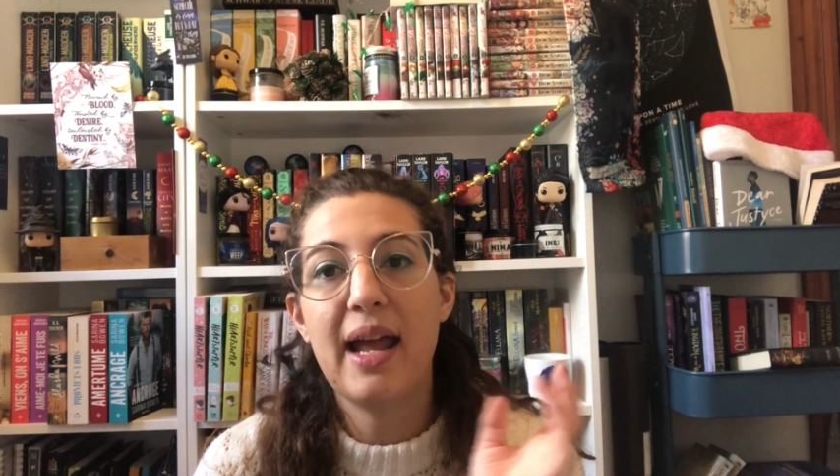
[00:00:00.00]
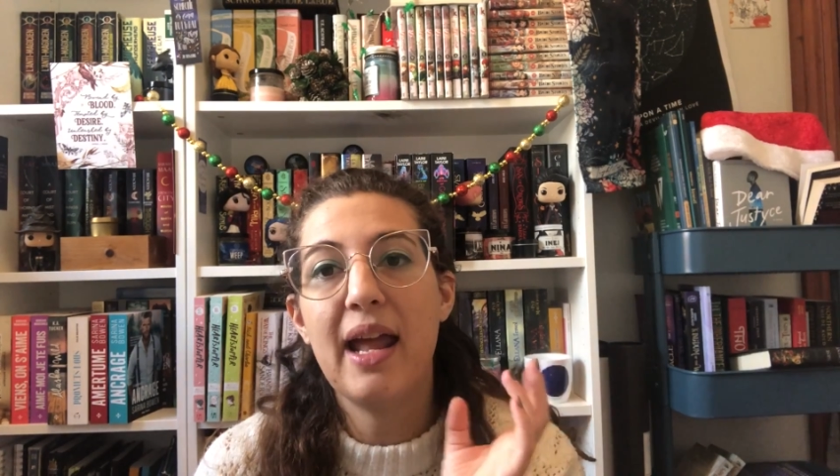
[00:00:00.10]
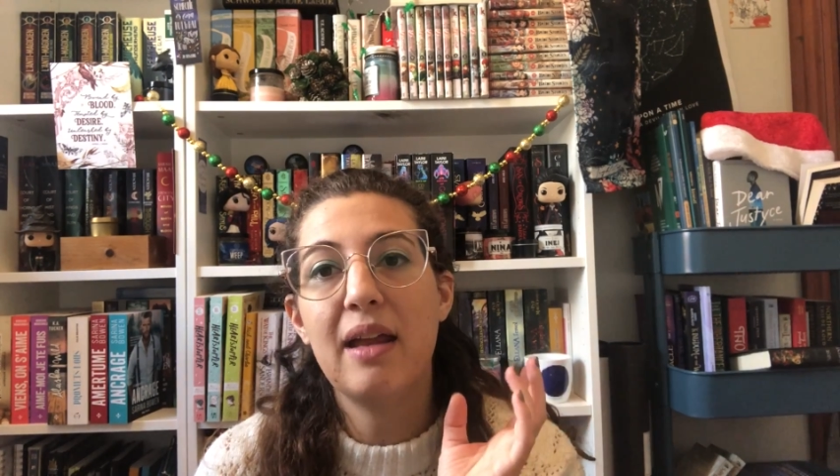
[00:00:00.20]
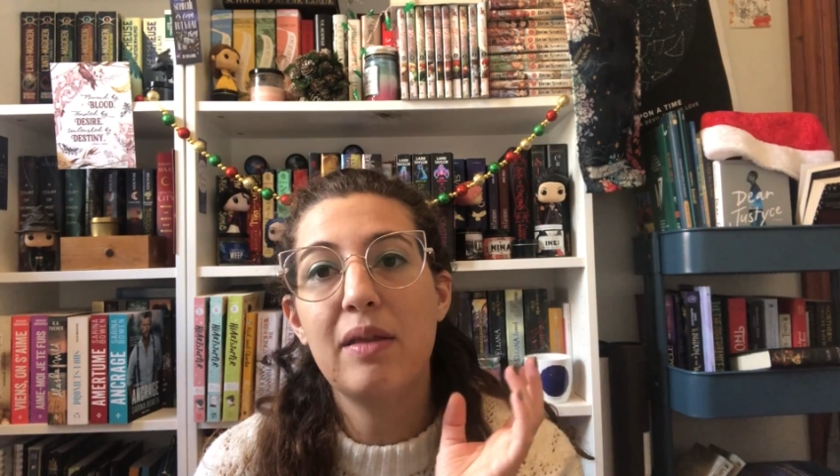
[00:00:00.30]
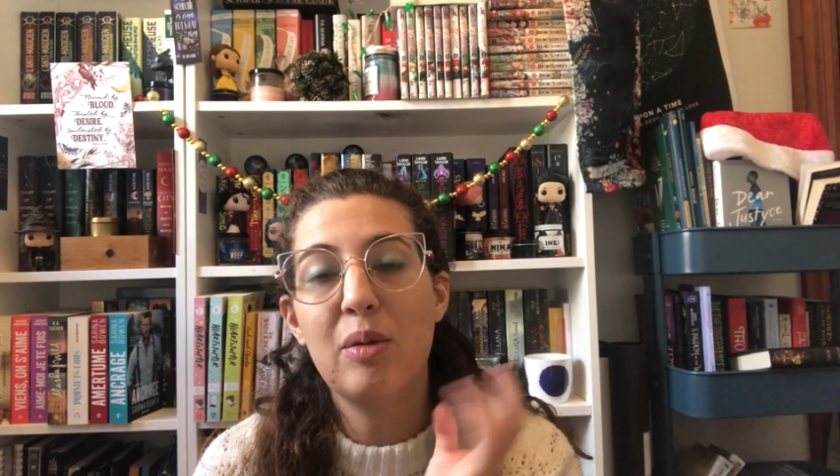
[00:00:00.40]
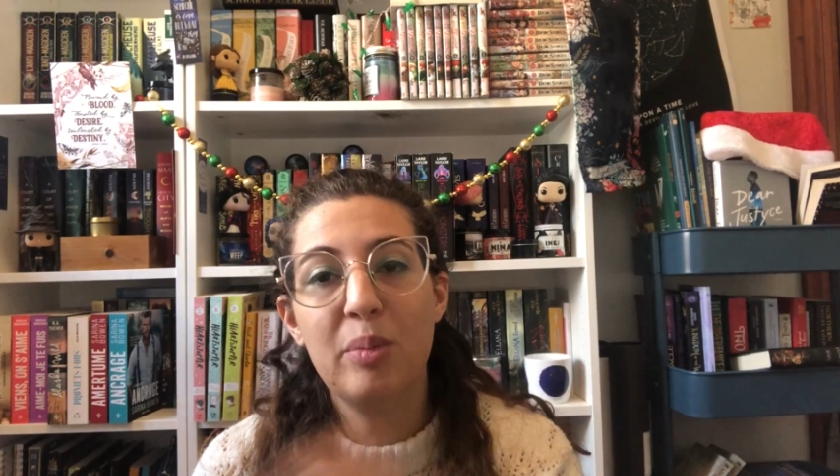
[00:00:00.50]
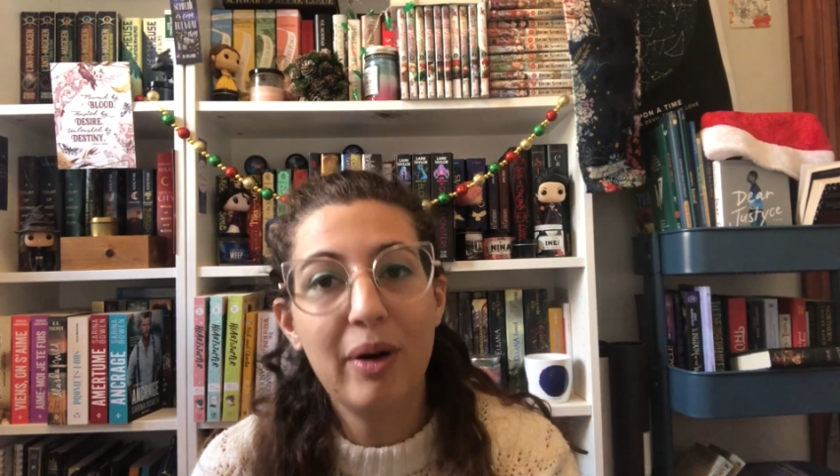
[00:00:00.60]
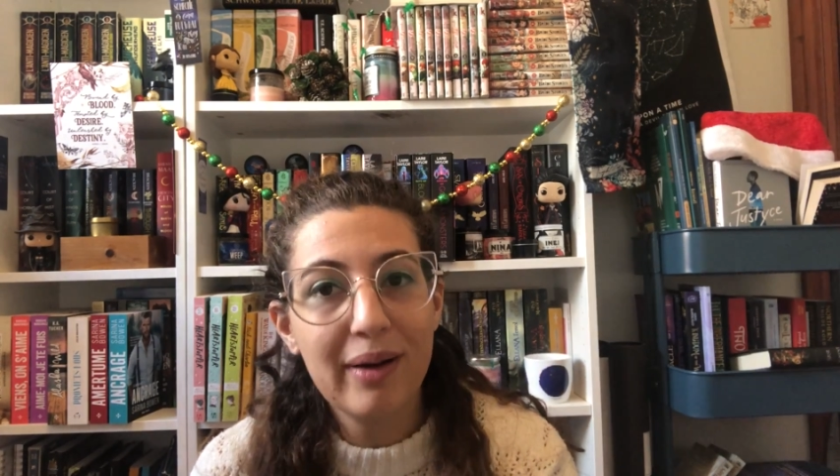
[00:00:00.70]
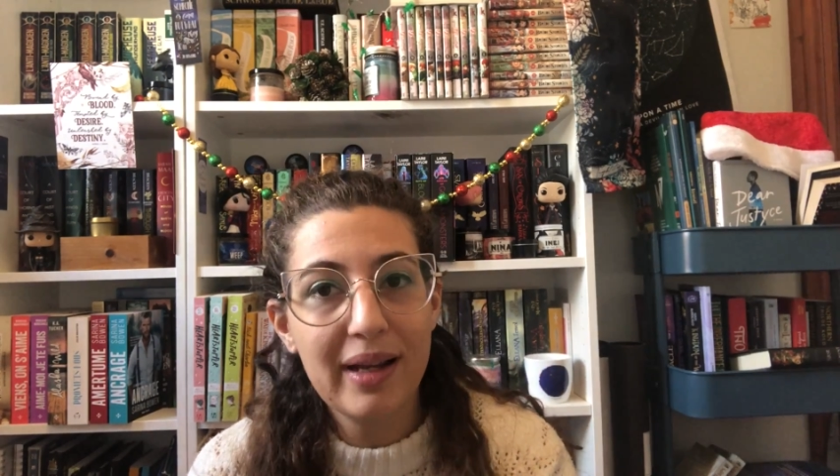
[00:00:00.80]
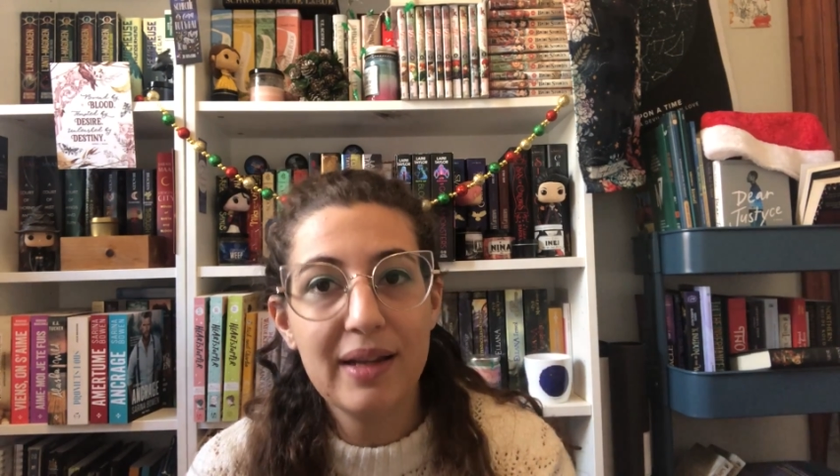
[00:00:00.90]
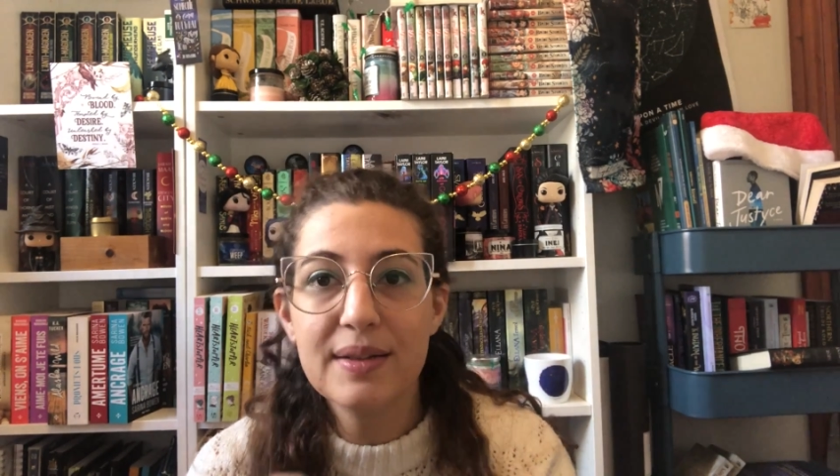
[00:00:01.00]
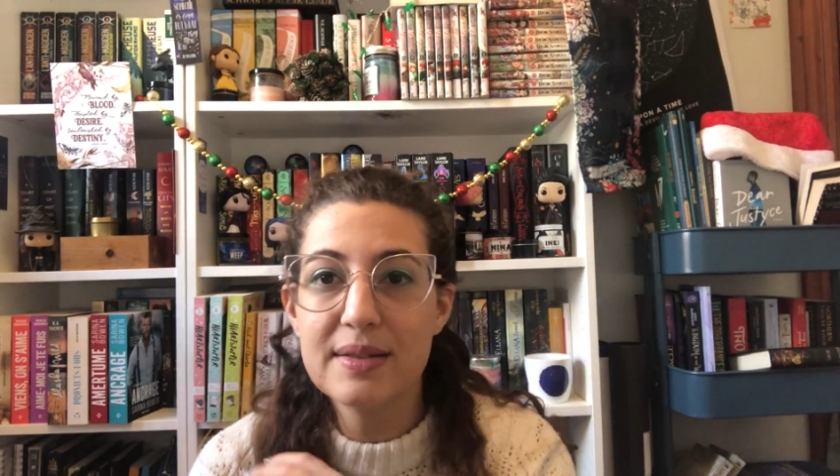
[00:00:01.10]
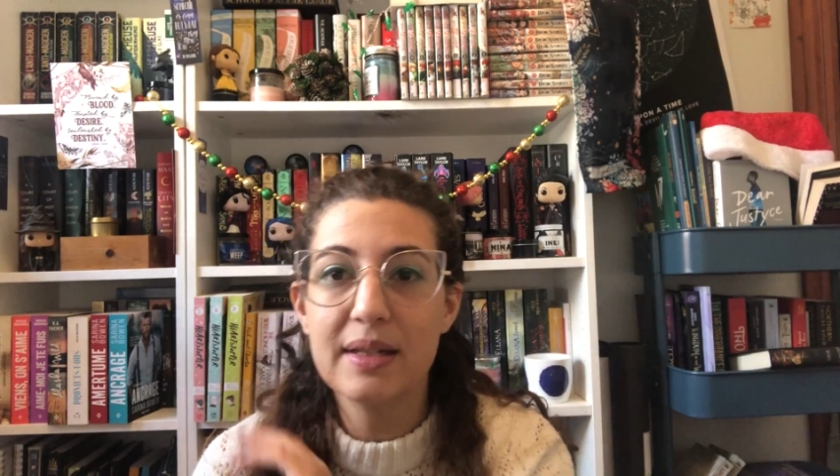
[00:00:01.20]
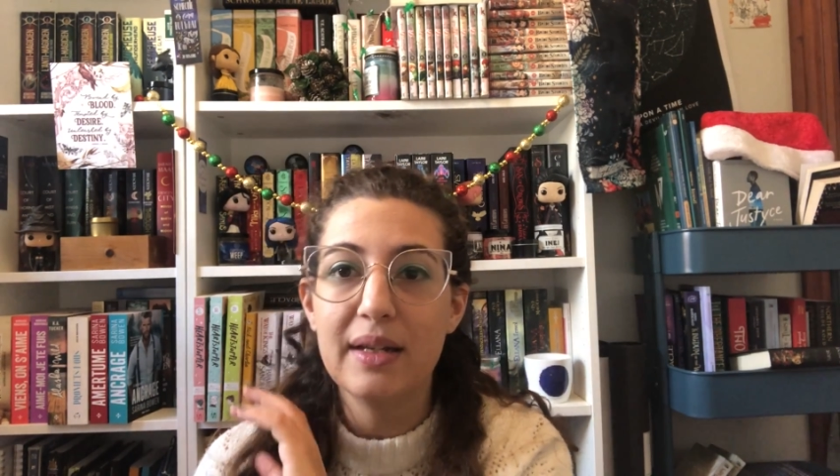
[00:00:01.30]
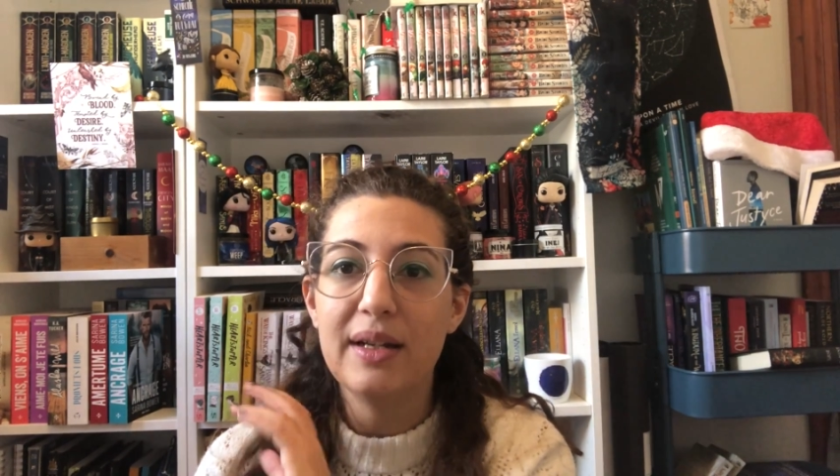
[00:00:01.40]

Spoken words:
and the Merlins.